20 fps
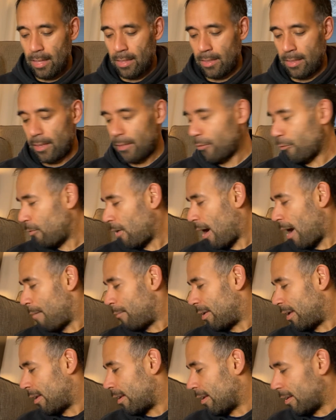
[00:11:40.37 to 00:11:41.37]
This
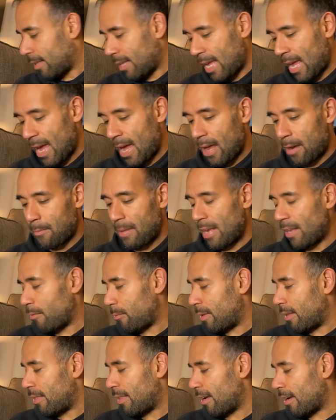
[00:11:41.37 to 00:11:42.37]
Robin can makes
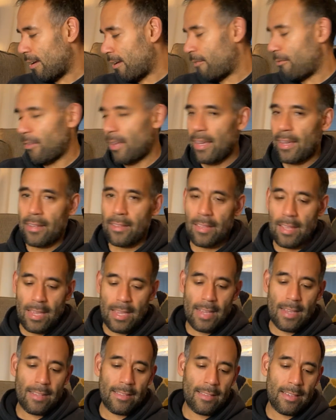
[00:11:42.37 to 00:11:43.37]
me think of like the
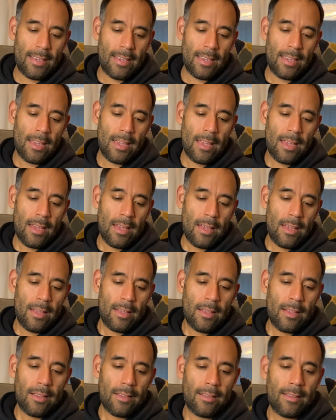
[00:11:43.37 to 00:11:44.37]

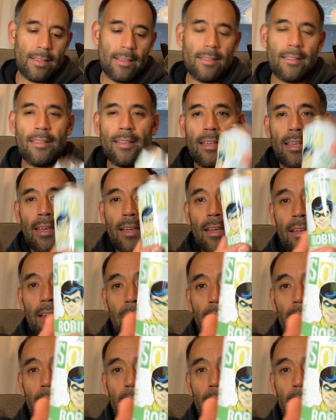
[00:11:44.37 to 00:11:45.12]
ECCC